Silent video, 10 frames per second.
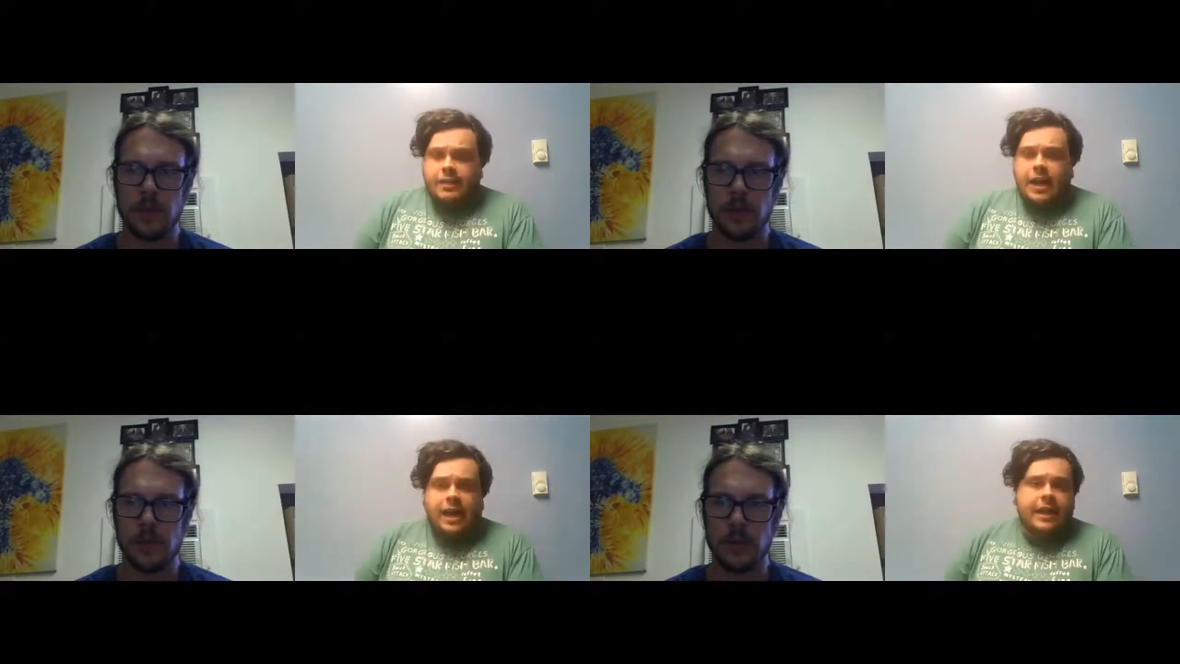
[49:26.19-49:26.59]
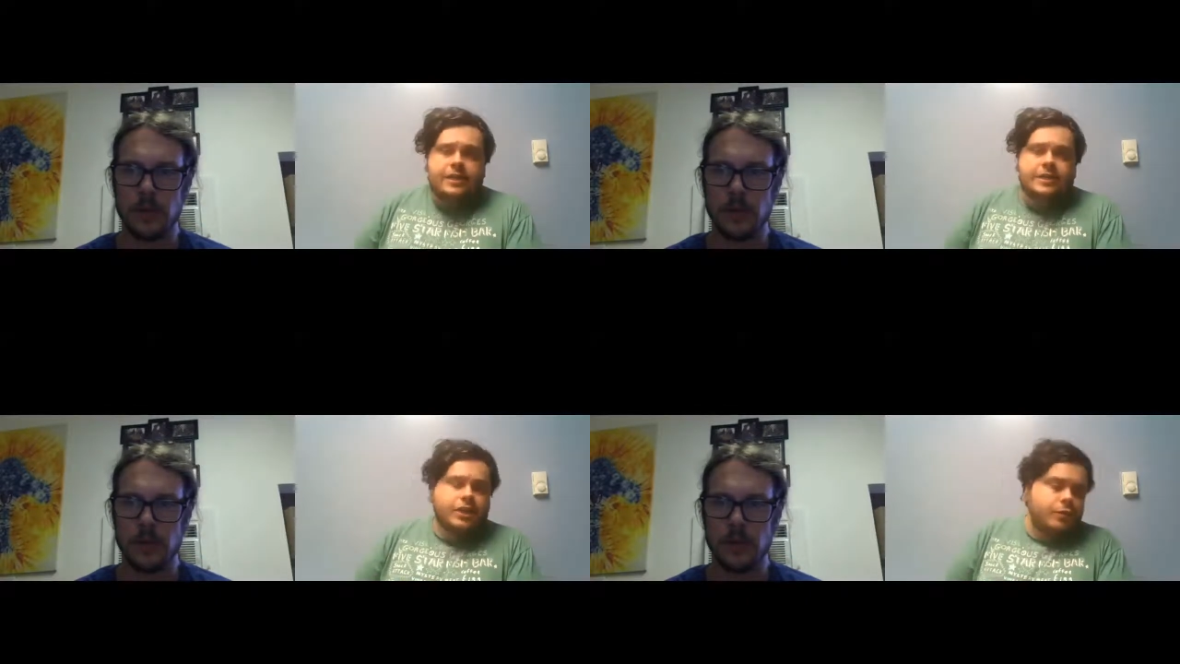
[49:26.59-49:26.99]
Speaker 1: Yeah,
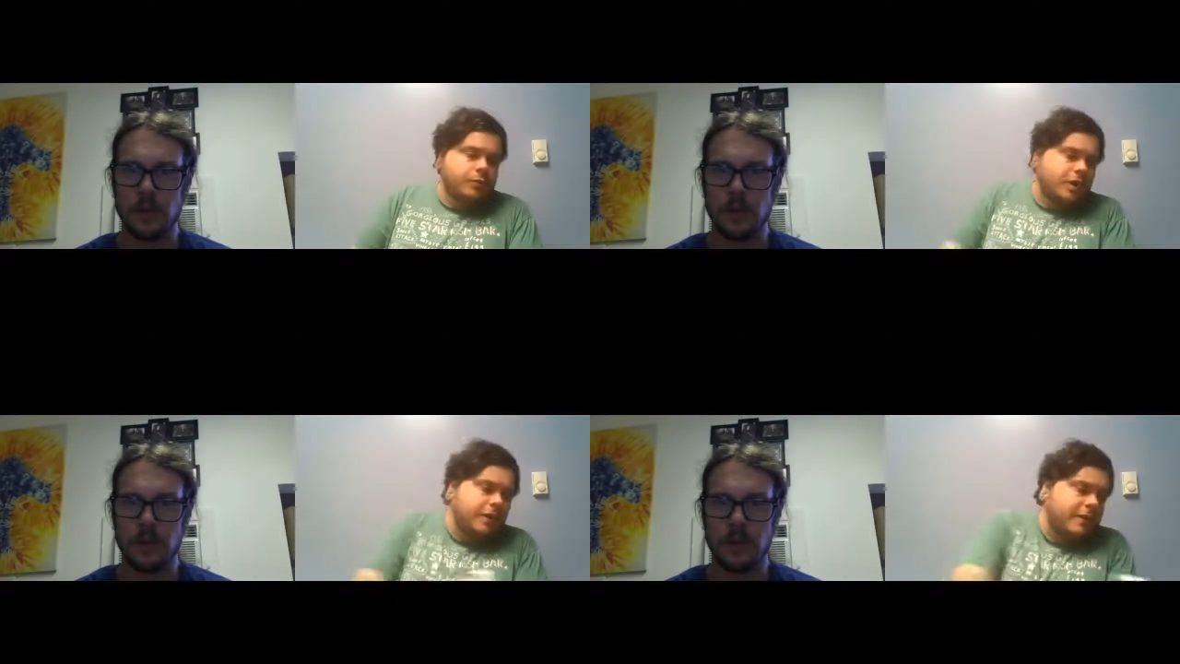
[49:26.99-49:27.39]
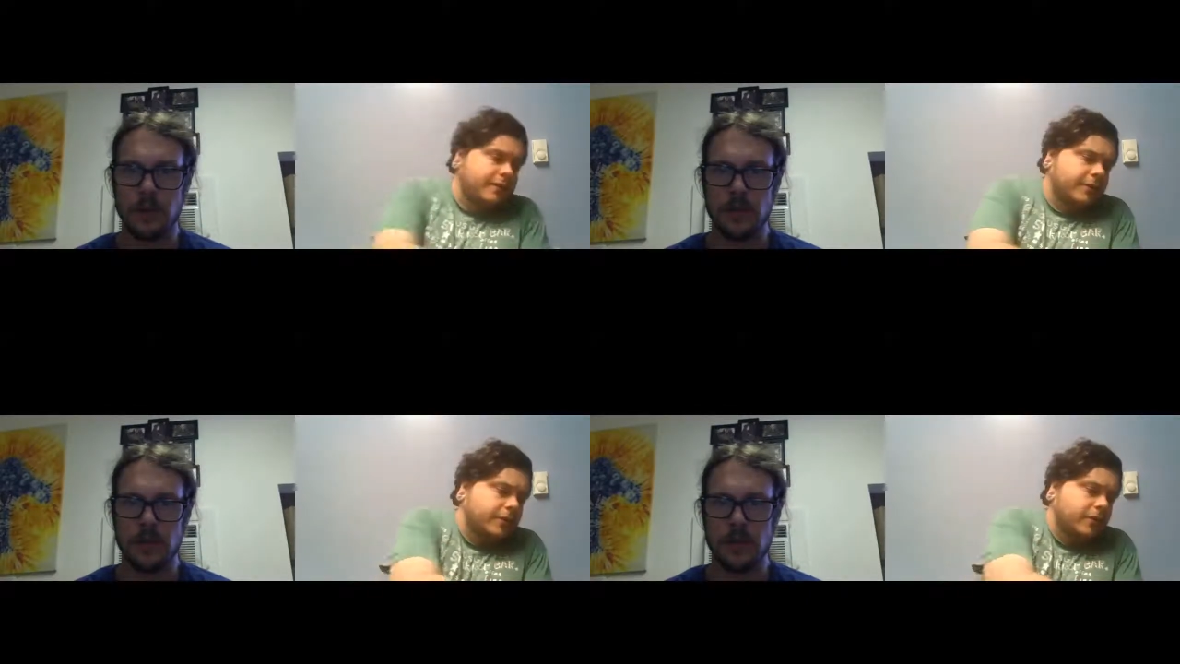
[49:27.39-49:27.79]
that's a good one. I've
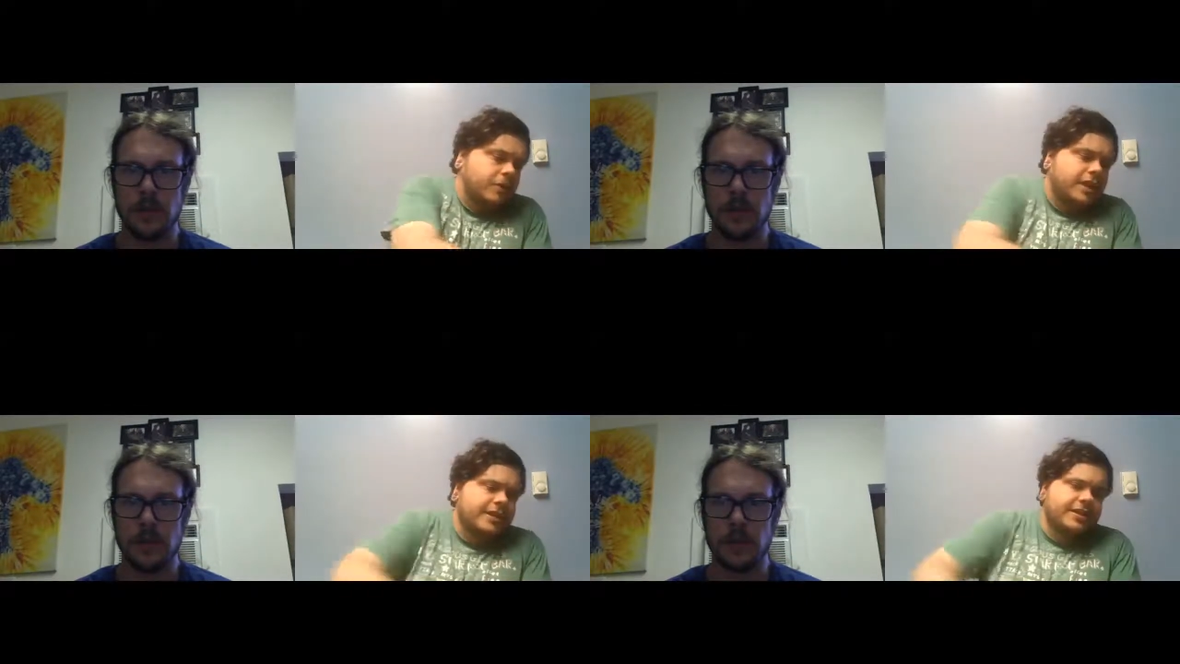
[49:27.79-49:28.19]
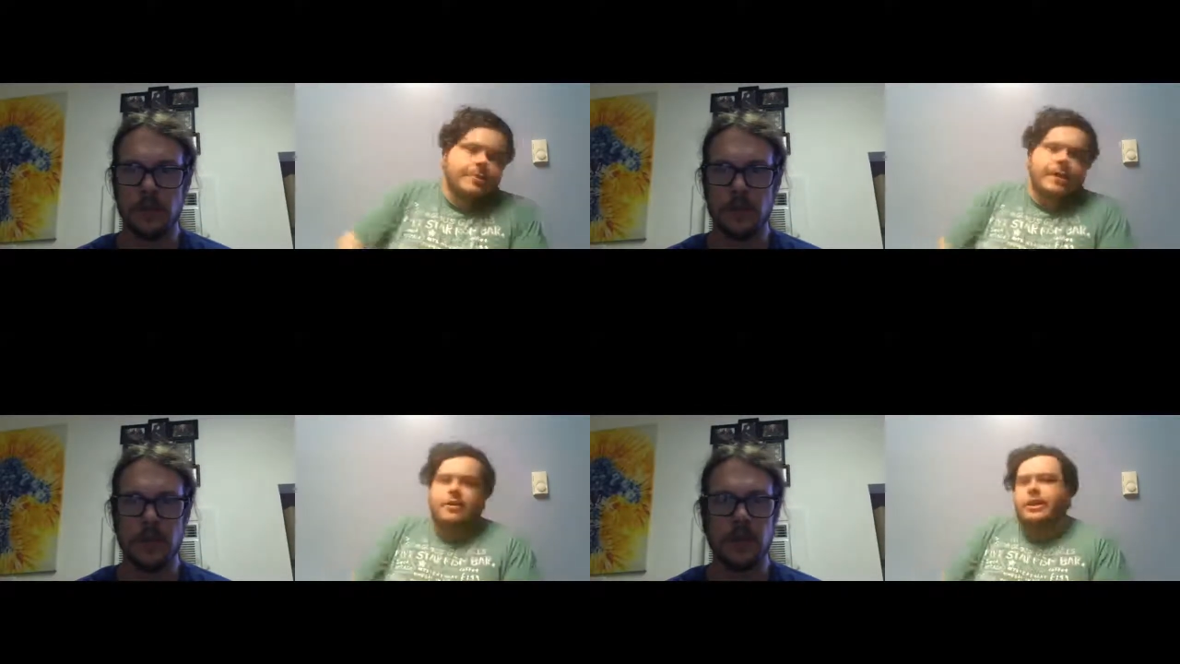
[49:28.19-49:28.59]
heard good things
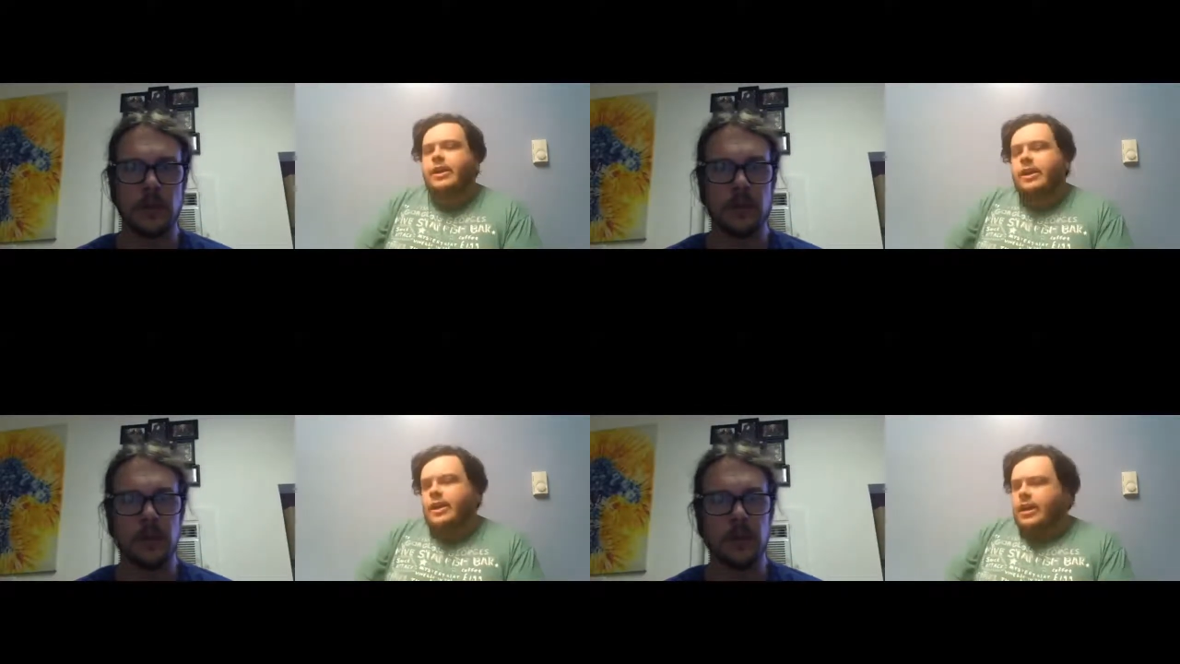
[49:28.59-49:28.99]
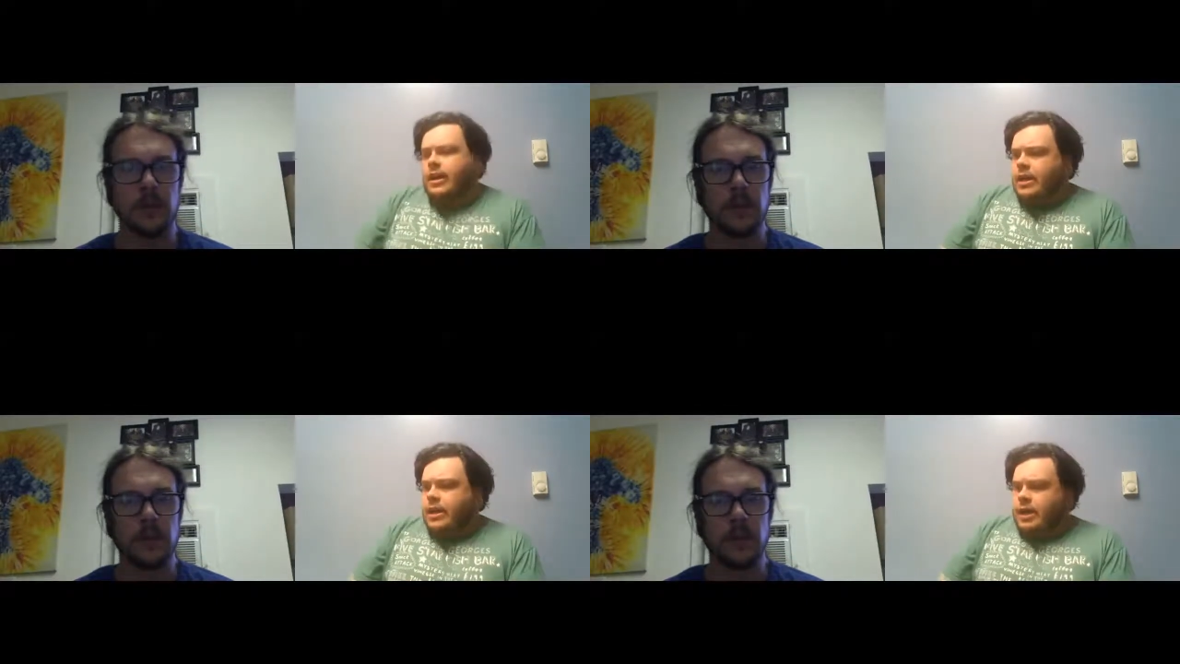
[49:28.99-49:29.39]
about.
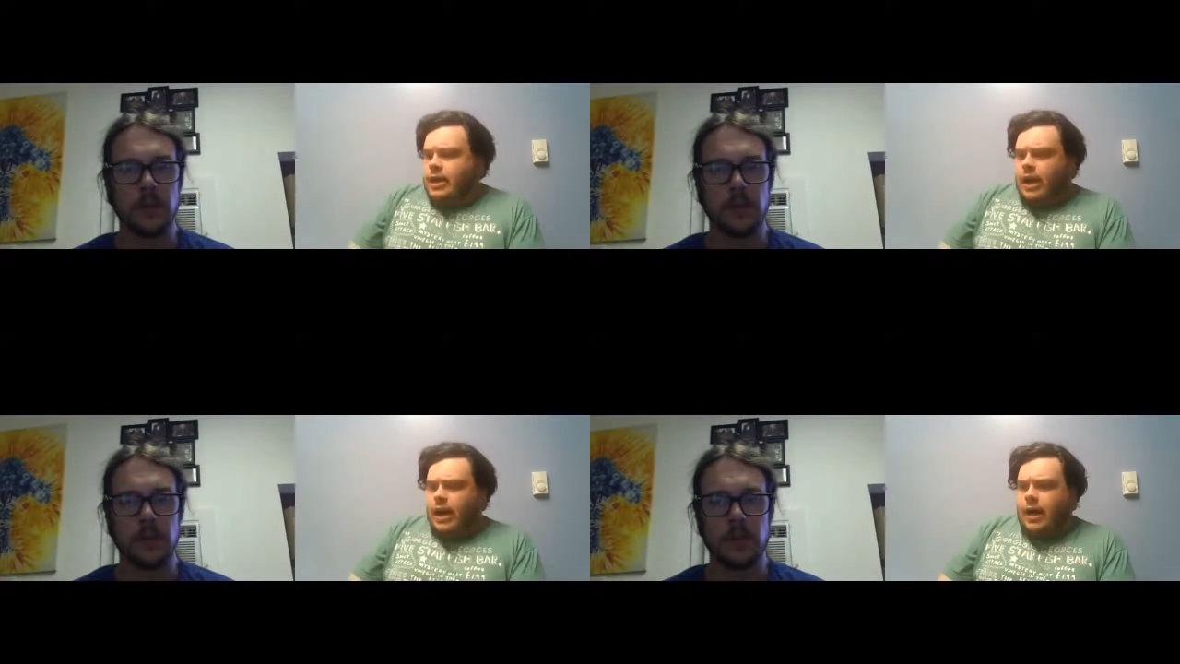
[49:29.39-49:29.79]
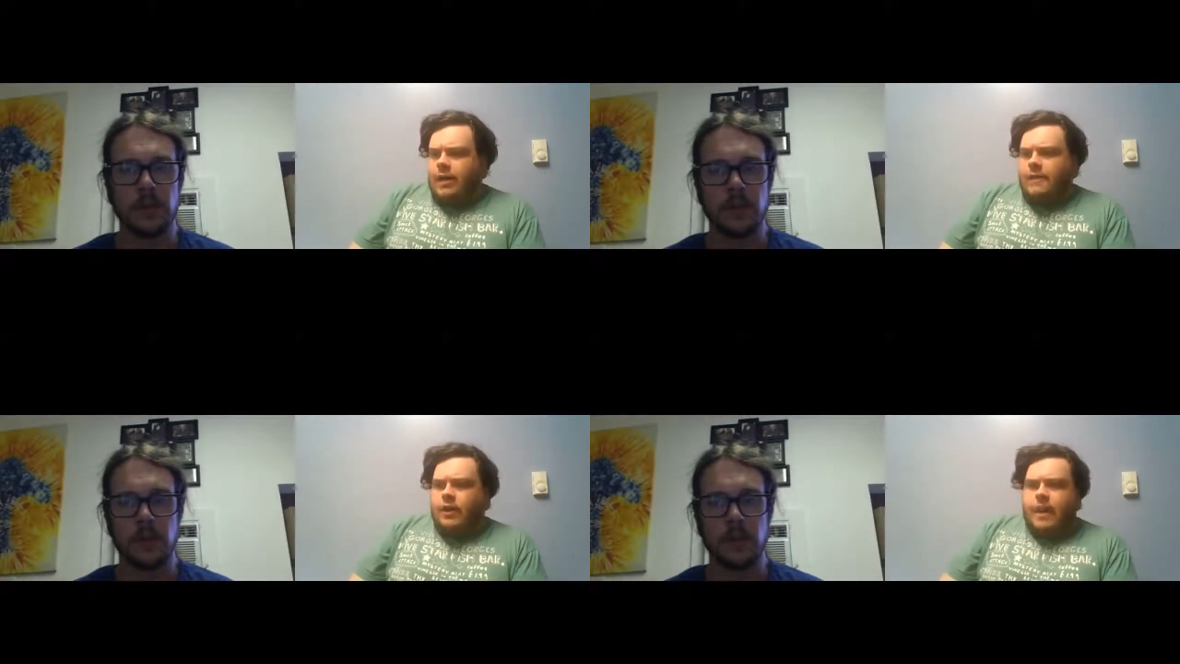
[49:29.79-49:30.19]
Uh,
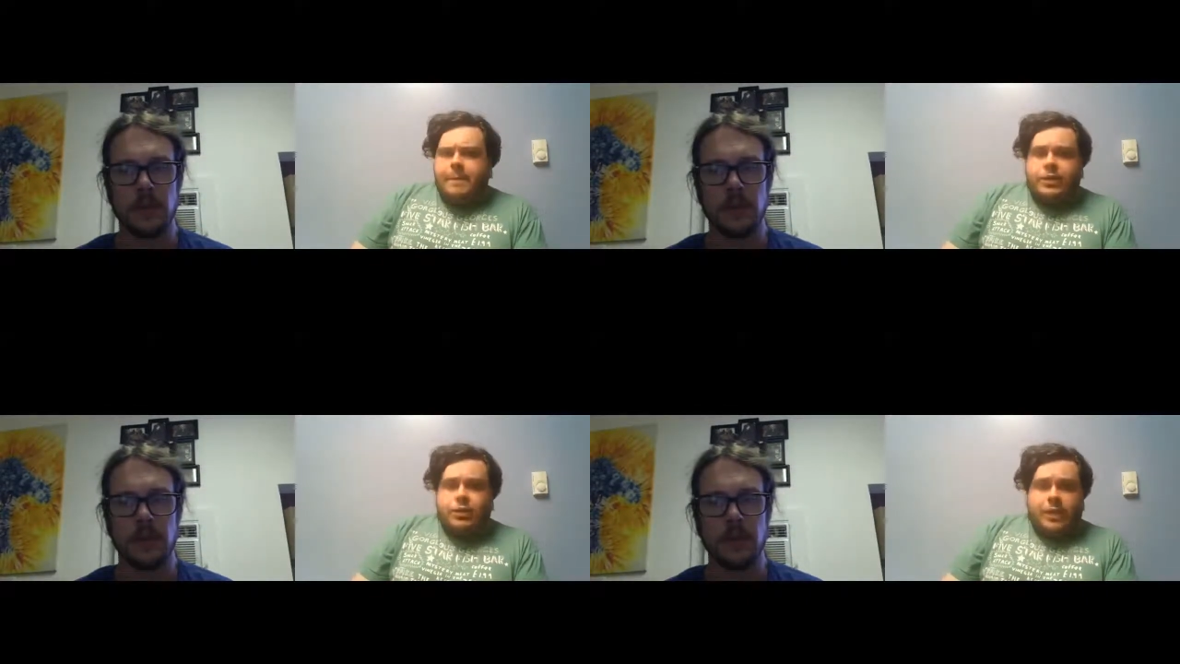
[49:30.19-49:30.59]
if you're up in New